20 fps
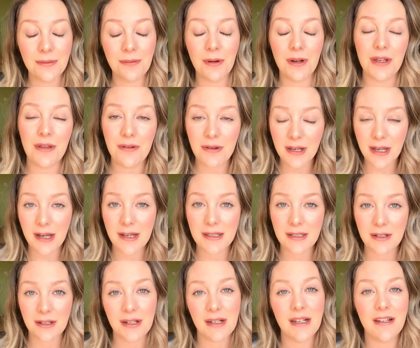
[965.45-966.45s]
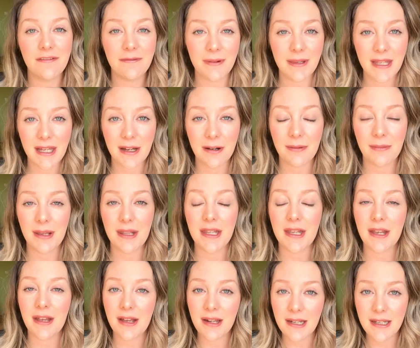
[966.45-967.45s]
what you guys couldn't live without in
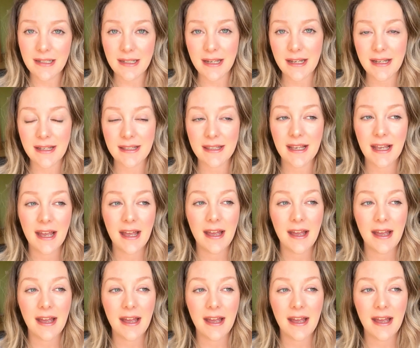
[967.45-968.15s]
the early days.